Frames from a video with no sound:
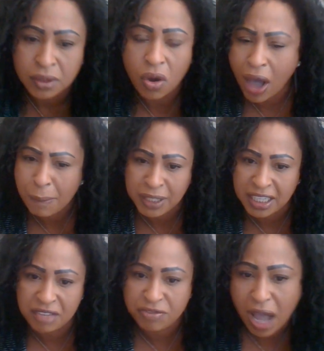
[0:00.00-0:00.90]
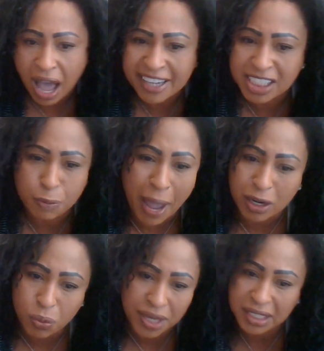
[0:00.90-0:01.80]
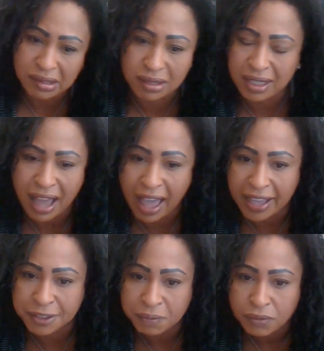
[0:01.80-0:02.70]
Oh, I believe God in spite of what it looked like.